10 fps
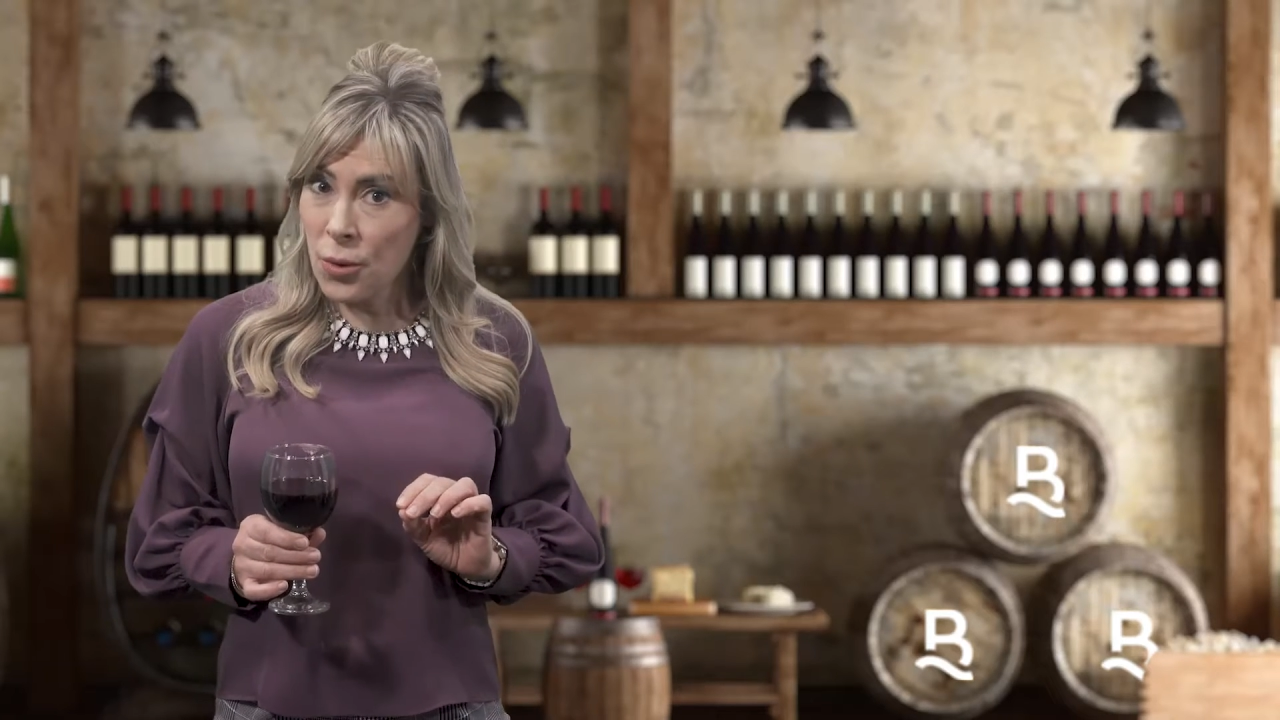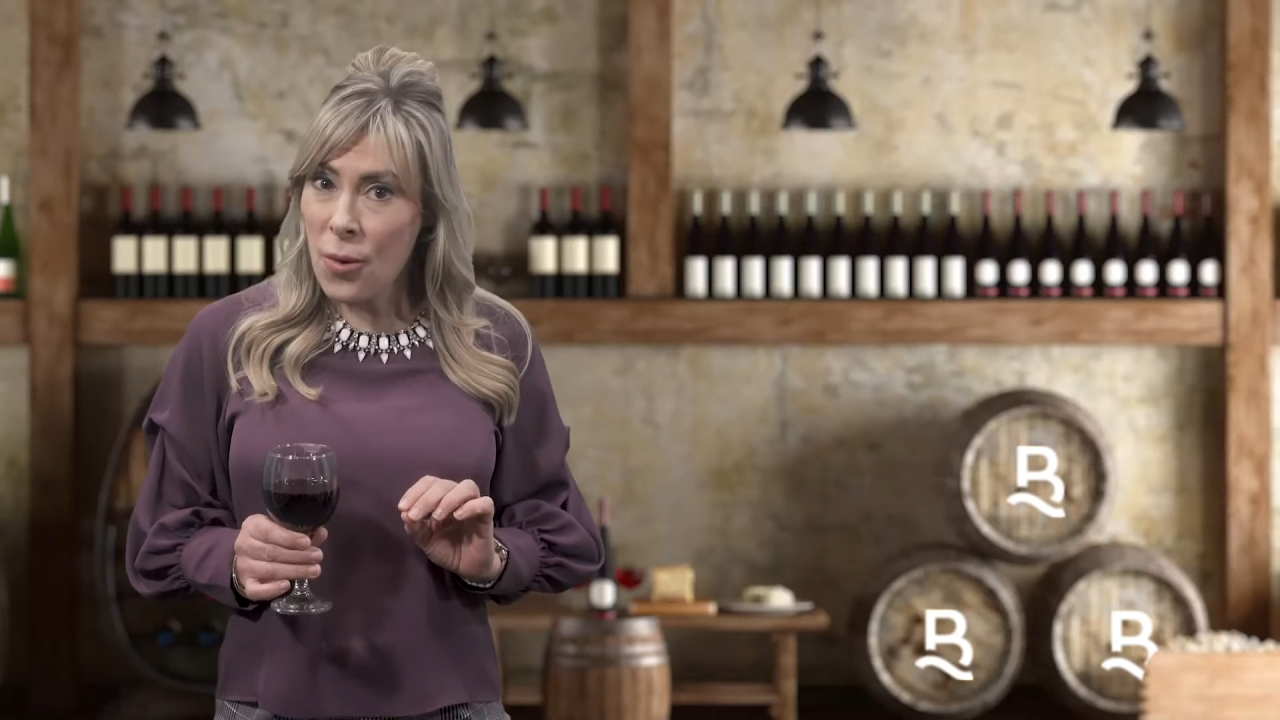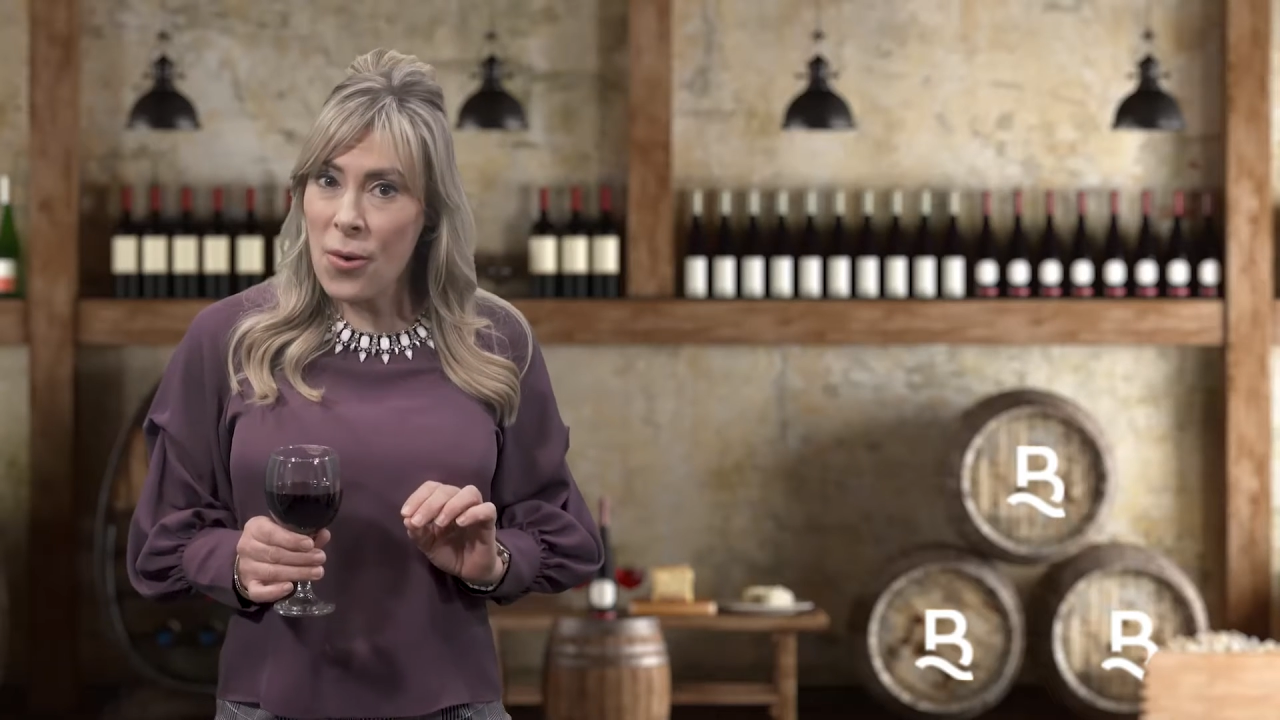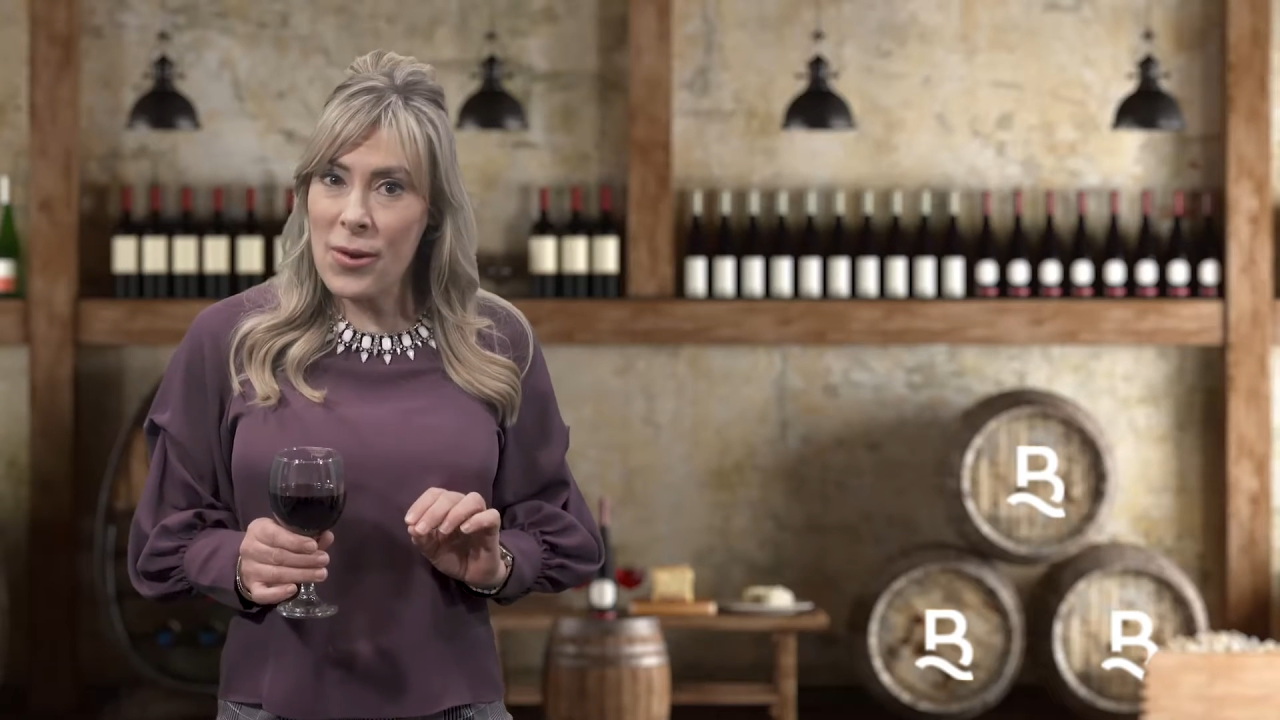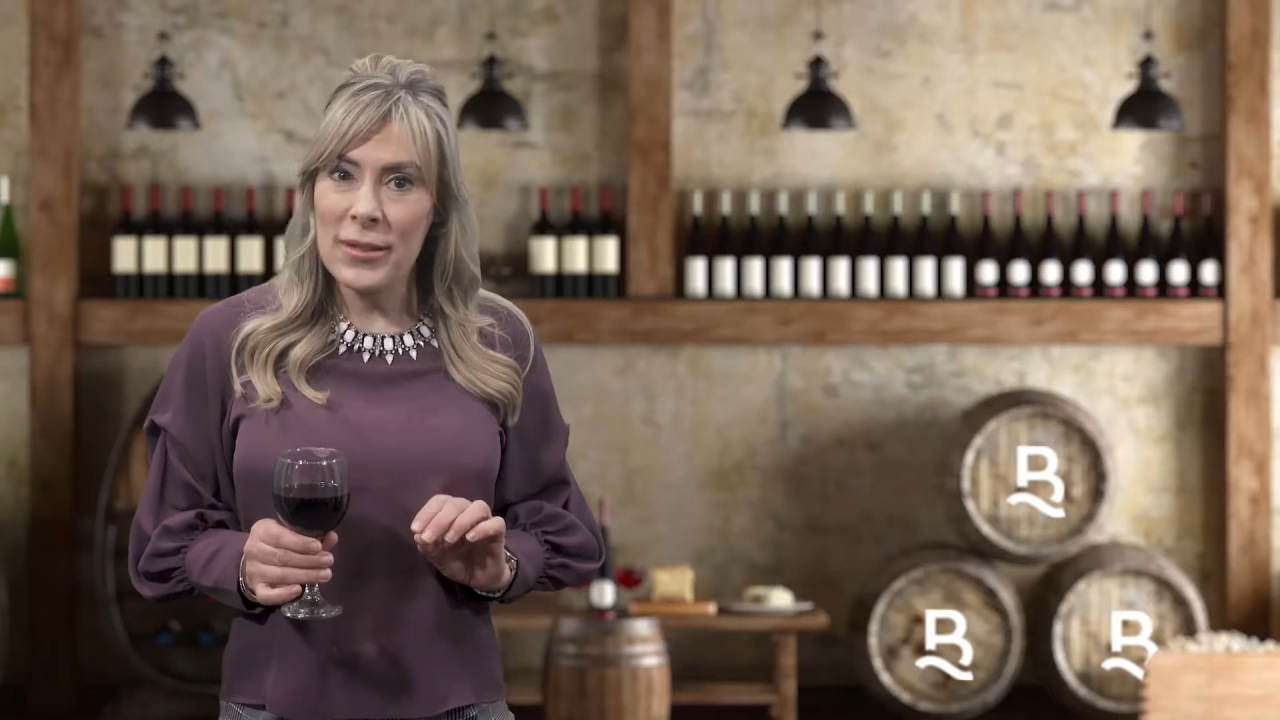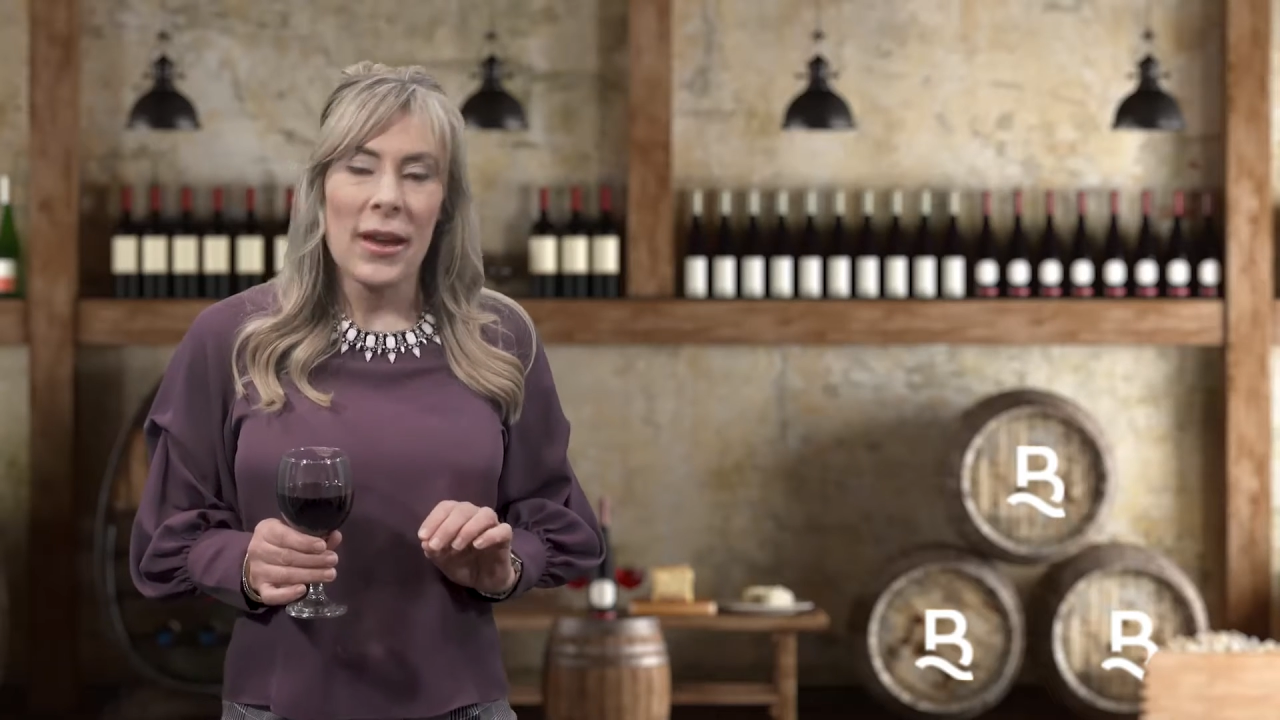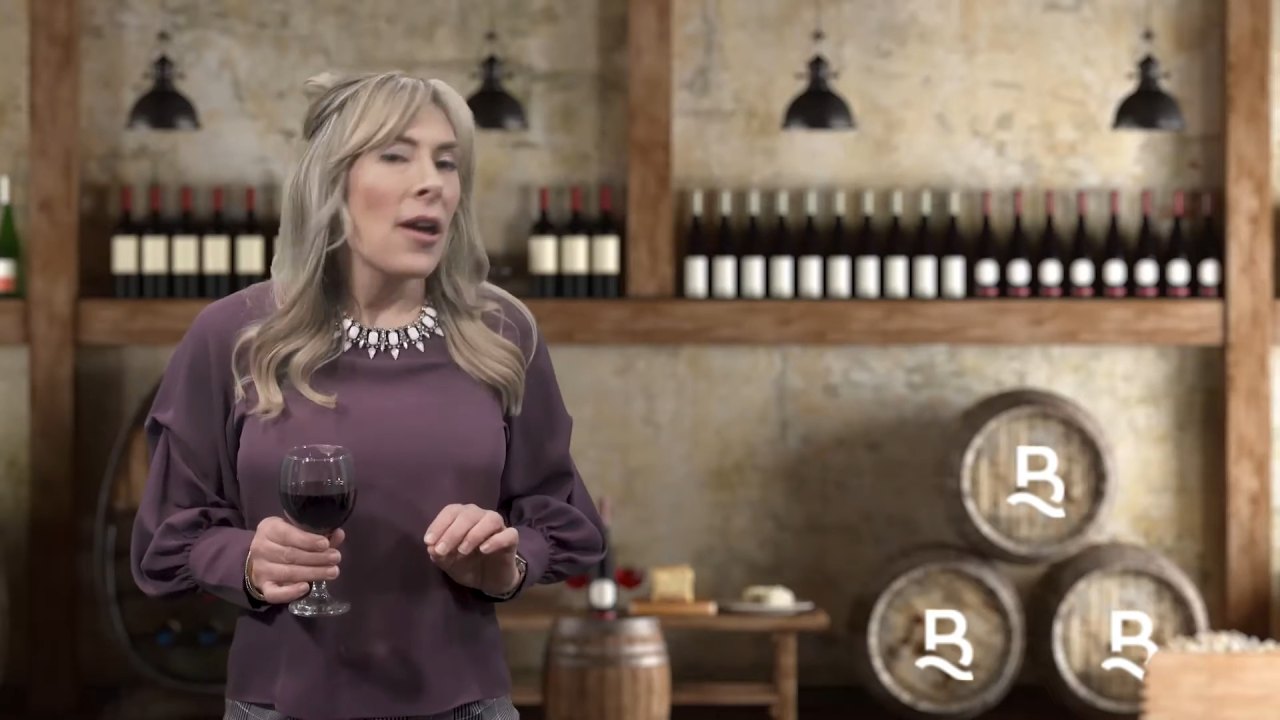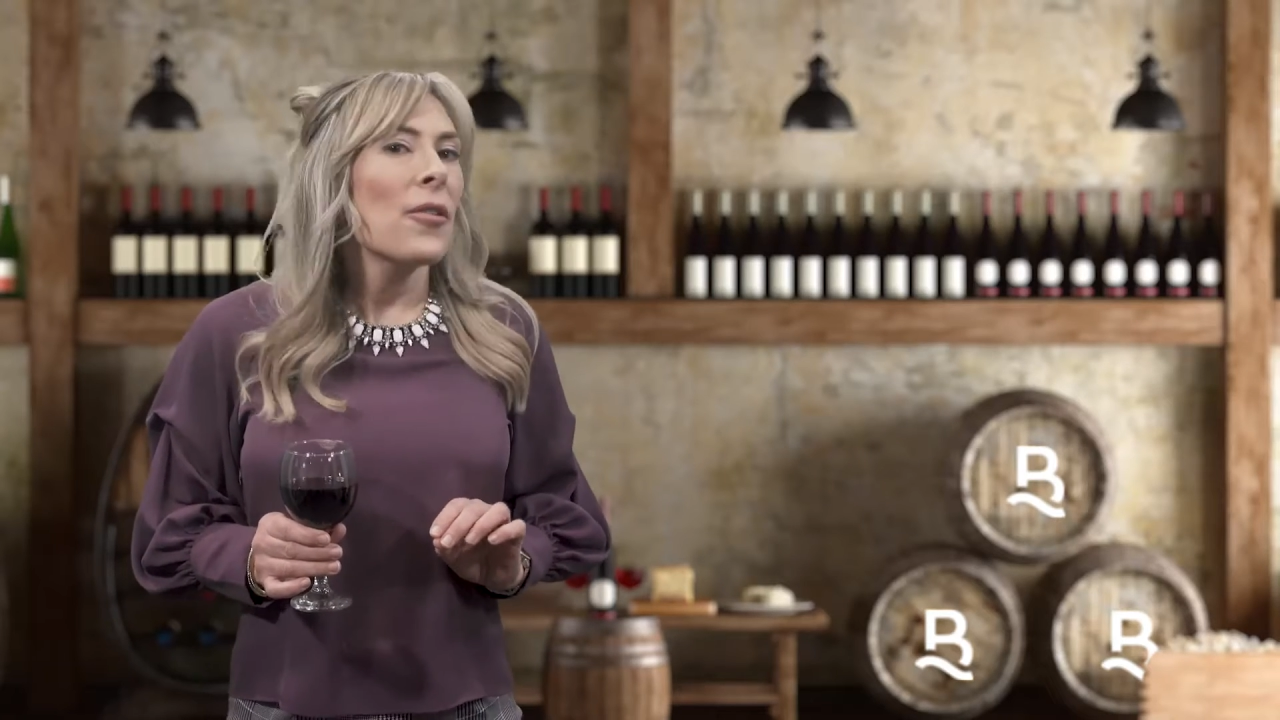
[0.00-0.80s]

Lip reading: cold.